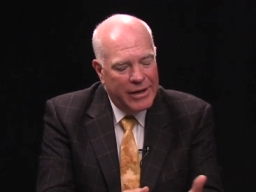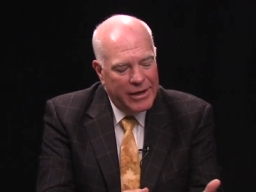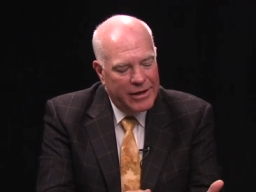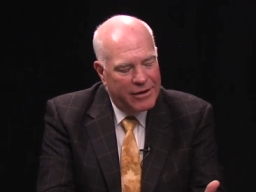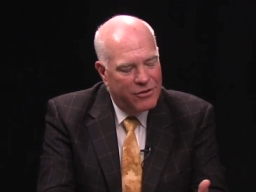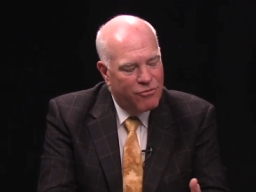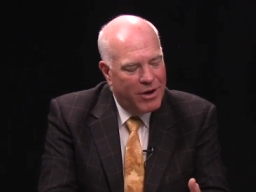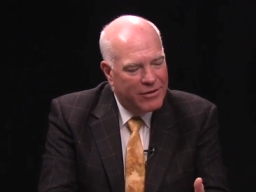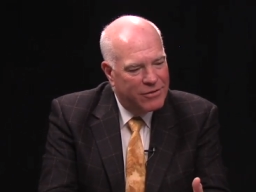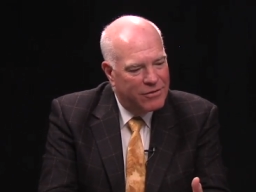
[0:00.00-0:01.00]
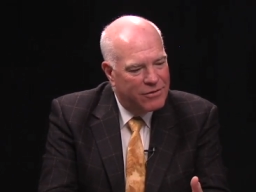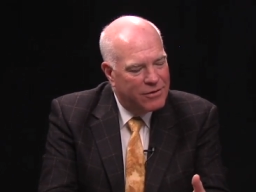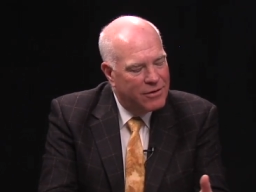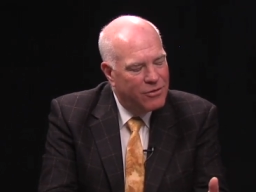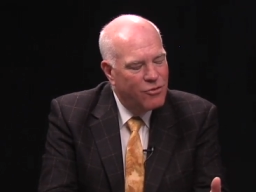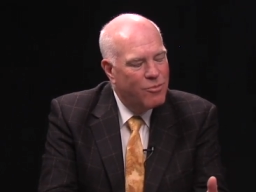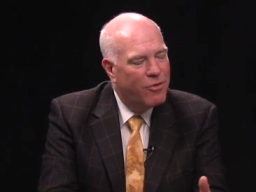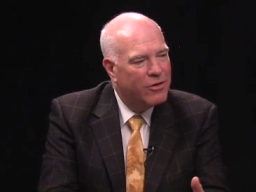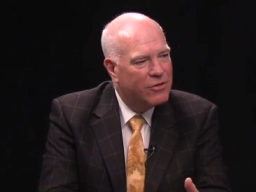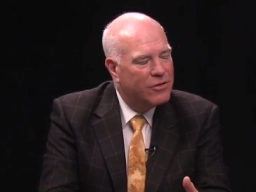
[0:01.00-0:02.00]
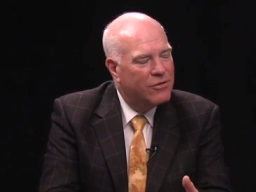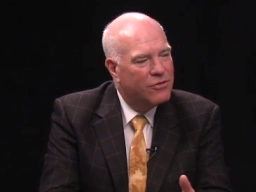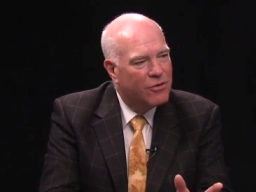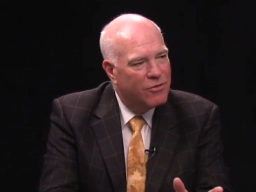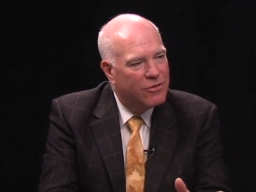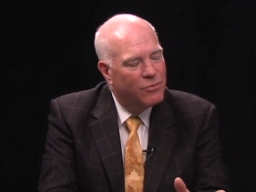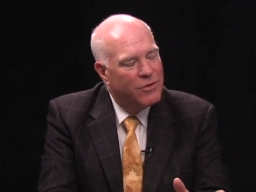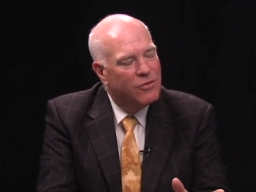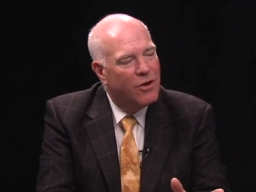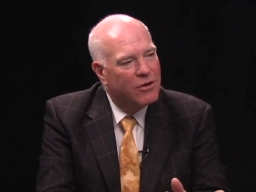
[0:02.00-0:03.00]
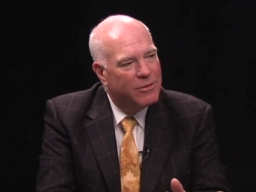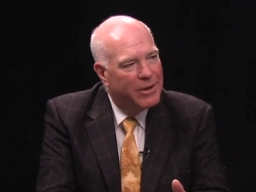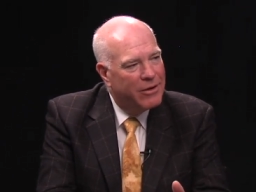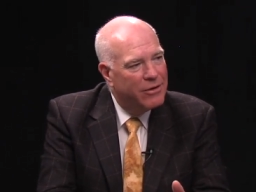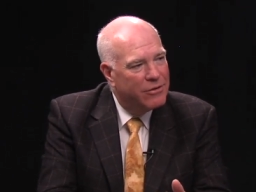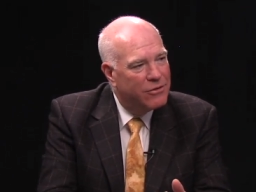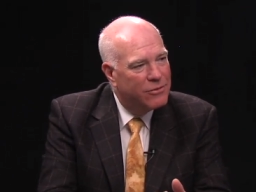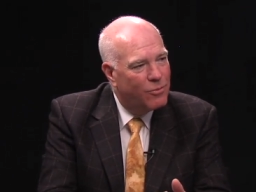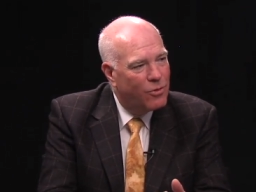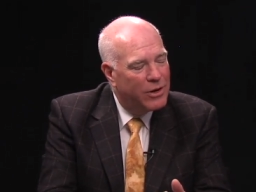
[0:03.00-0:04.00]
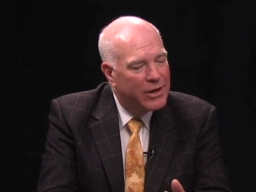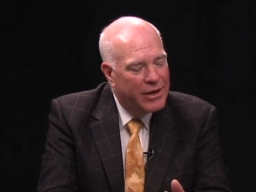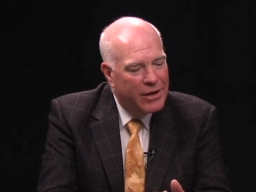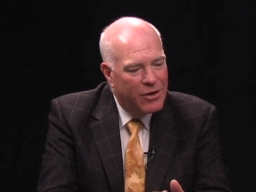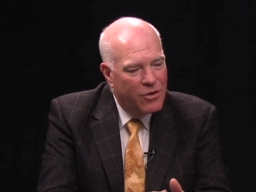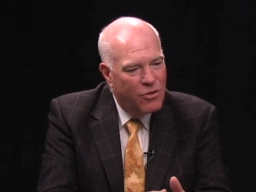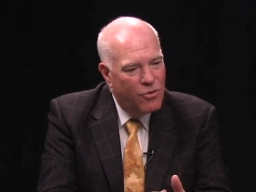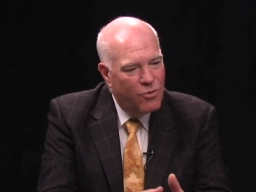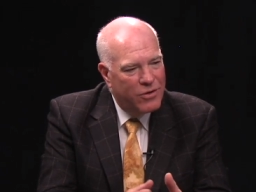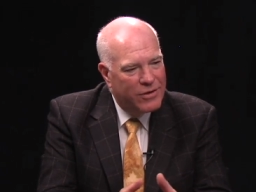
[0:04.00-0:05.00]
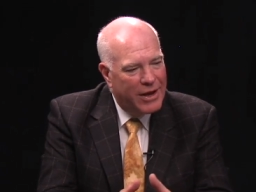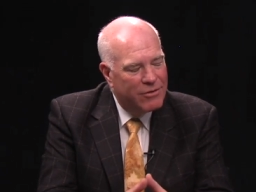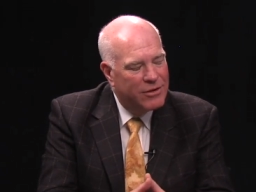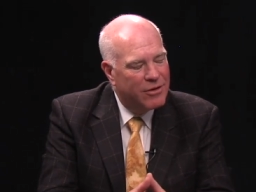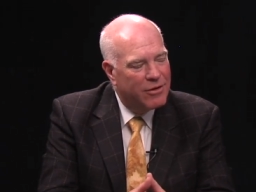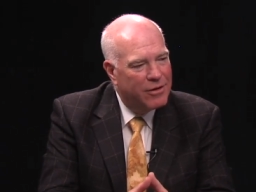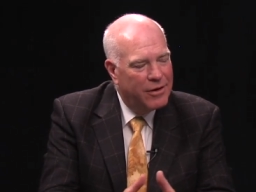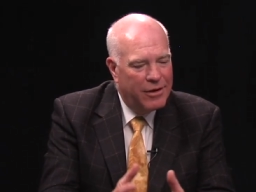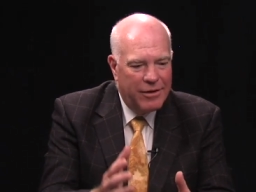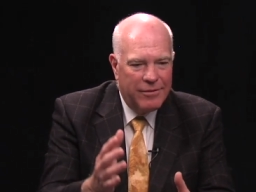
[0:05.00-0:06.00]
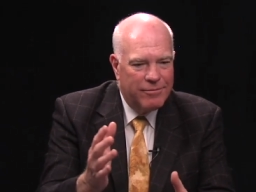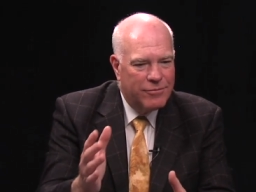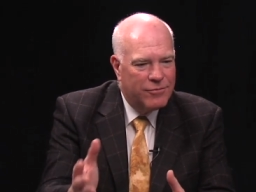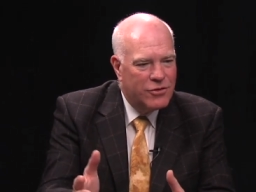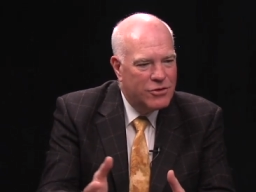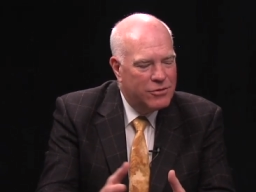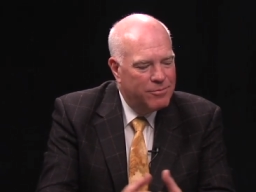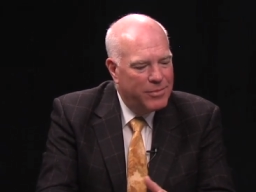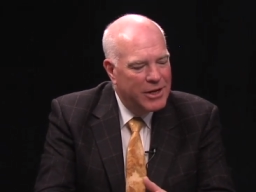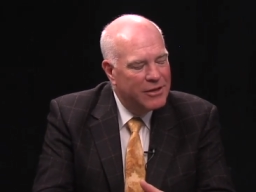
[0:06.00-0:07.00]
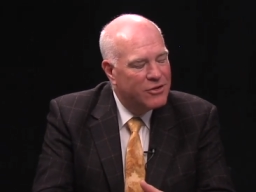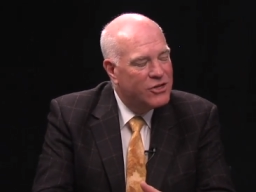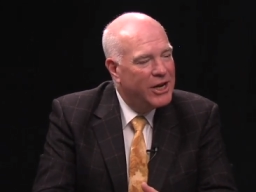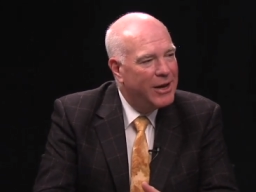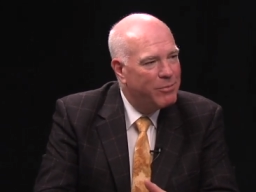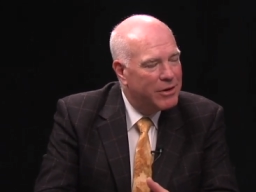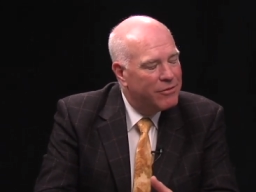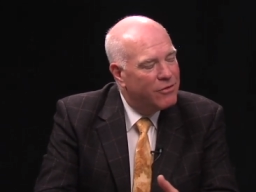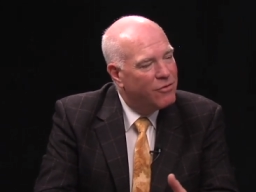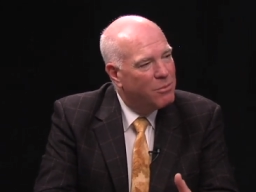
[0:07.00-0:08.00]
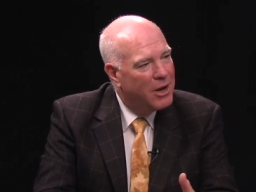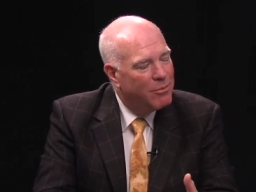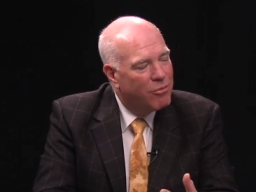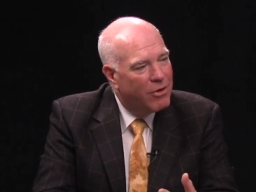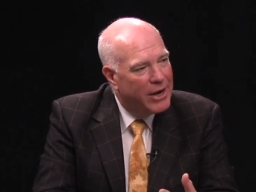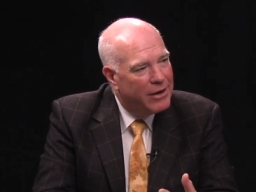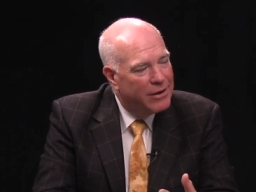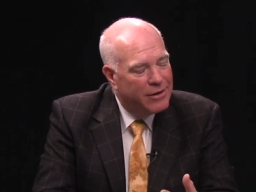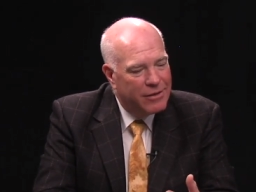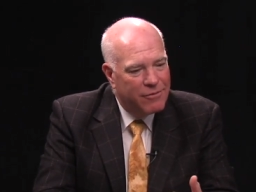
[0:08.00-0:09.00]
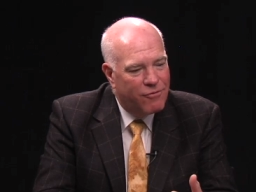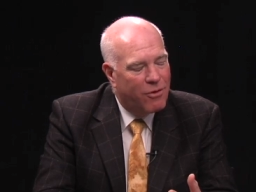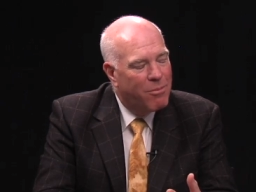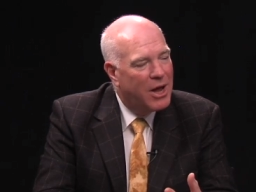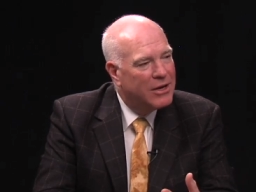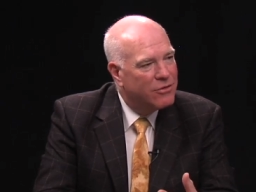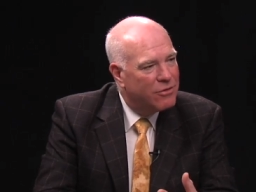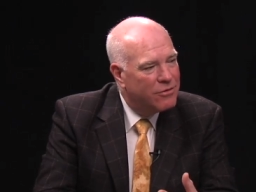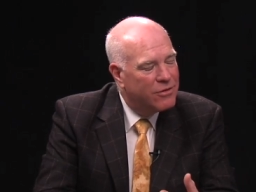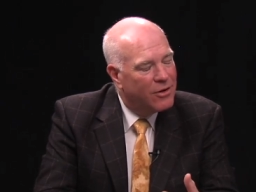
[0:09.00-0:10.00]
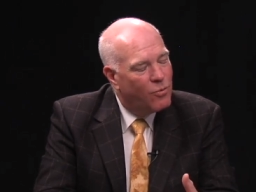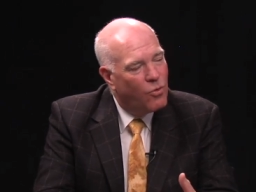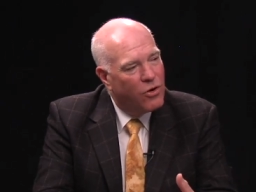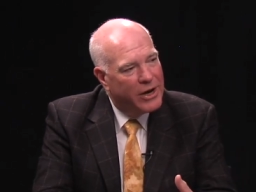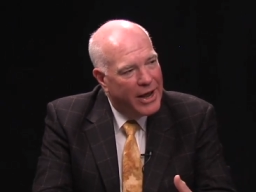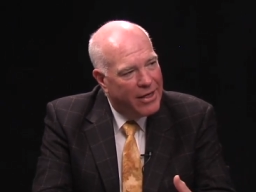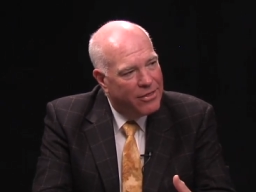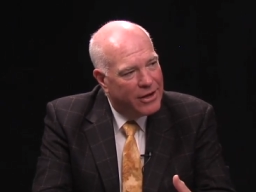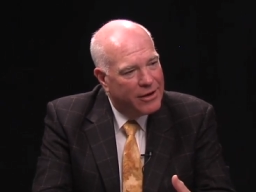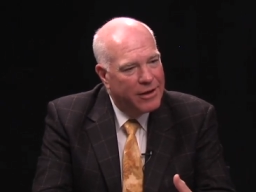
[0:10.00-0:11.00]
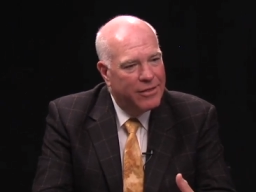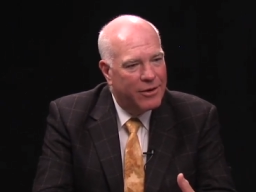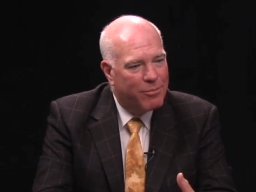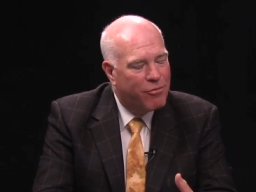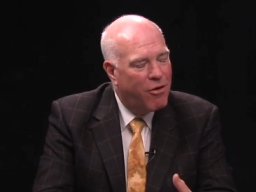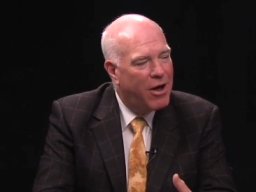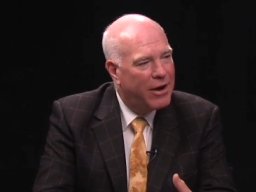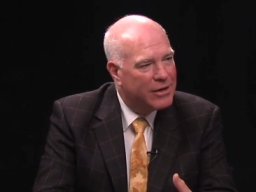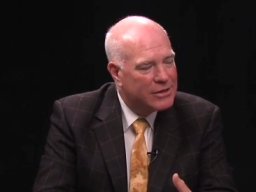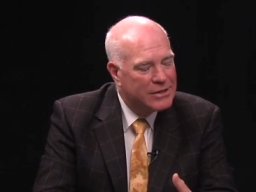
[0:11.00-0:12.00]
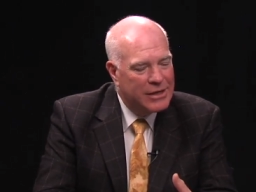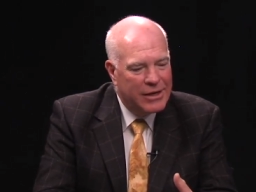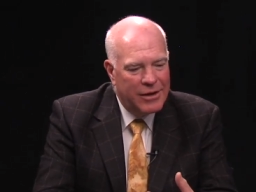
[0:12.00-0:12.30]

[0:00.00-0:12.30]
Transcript: It addresses numerous concerns that we've talked about here this morning. Who is out there being the champion of the Vermont brand? Vermonters, their work ethic, their products.